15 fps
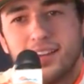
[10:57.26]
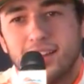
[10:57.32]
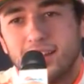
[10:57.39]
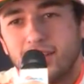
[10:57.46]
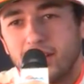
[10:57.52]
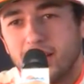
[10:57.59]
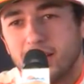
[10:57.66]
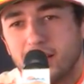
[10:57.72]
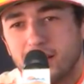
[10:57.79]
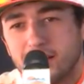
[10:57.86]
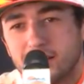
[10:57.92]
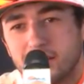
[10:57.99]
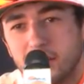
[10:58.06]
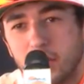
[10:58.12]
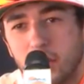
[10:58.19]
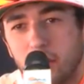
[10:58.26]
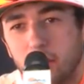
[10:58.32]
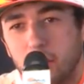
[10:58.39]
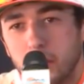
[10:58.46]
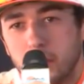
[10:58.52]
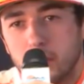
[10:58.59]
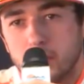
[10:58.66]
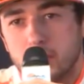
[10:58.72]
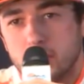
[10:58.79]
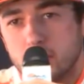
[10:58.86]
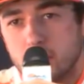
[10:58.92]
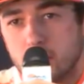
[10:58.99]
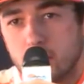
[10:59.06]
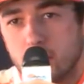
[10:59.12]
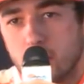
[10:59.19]
That's tough because,
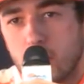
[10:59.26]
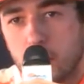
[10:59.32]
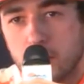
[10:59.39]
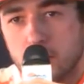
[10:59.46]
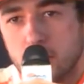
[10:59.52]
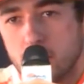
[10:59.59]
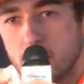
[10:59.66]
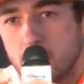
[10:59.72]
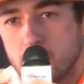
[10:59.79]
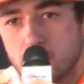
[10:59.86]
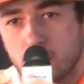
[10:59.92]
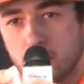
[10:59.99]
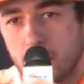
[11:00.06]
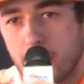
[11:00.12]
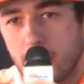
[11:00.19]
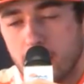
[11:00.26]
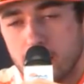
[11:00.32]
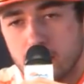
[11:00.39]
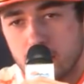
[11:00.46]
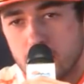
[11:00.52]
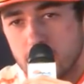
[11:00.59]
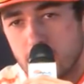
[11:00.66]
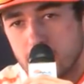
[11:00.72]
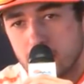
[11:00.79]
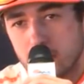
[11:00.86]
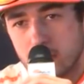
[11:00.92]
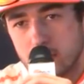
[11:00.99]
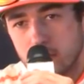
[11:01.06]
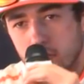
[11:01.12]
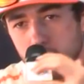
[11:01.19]
you know, the opportunities we've had, as I said
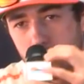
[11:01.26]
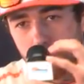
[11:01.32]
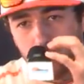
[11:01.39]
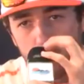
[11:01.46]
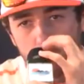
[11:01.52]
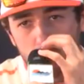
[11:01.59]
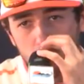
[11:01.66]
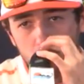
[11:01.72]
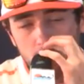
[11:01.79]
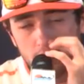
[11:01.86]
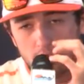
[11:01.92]
a second ago, over